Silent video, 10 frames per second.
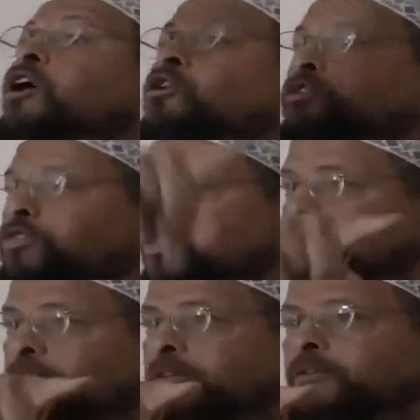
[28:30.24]
earth
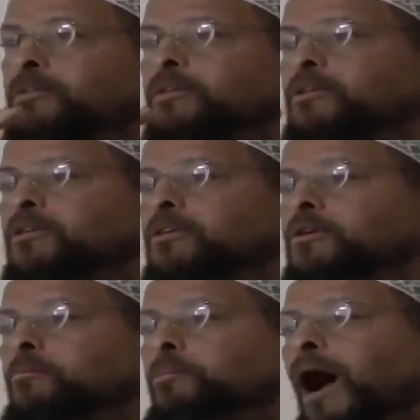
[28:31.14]

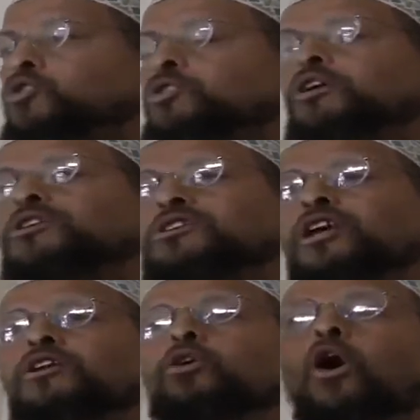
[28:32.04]
bouncing a
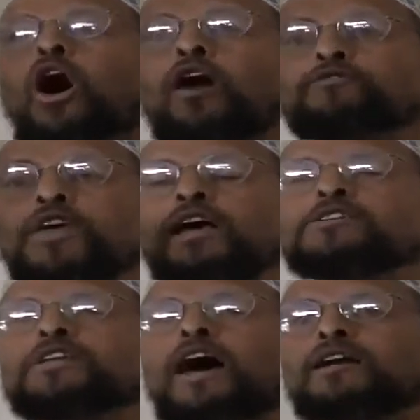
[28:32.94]
signal off
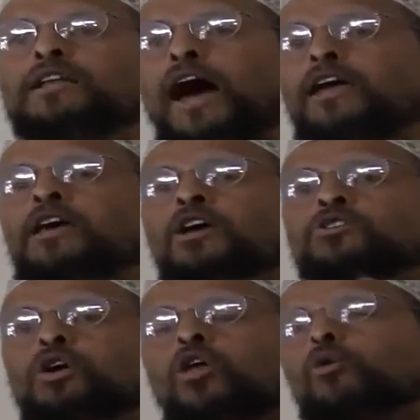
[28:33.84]
that satellite
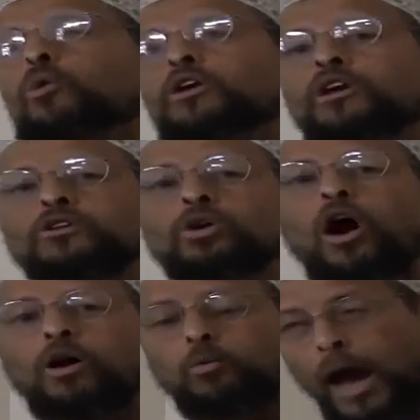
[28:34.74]
so that we can
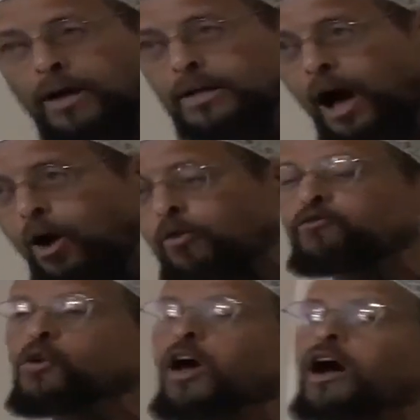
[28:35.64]
talk right now
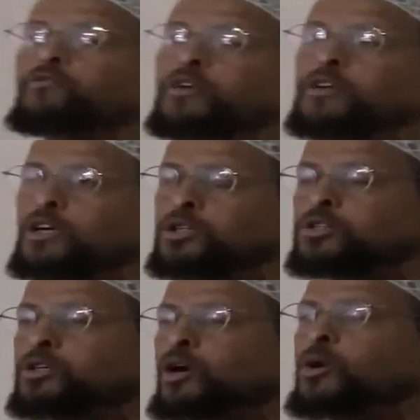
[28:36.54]
if you have the
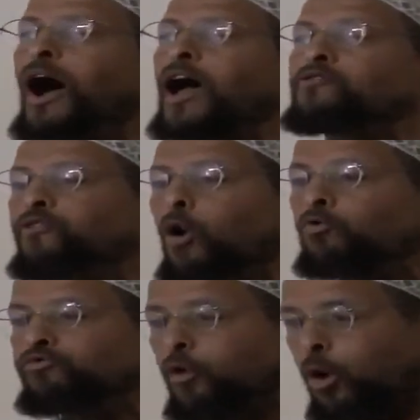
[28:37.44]
necessary
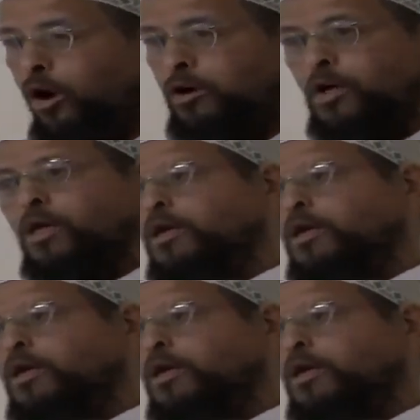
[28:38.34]
iphone 4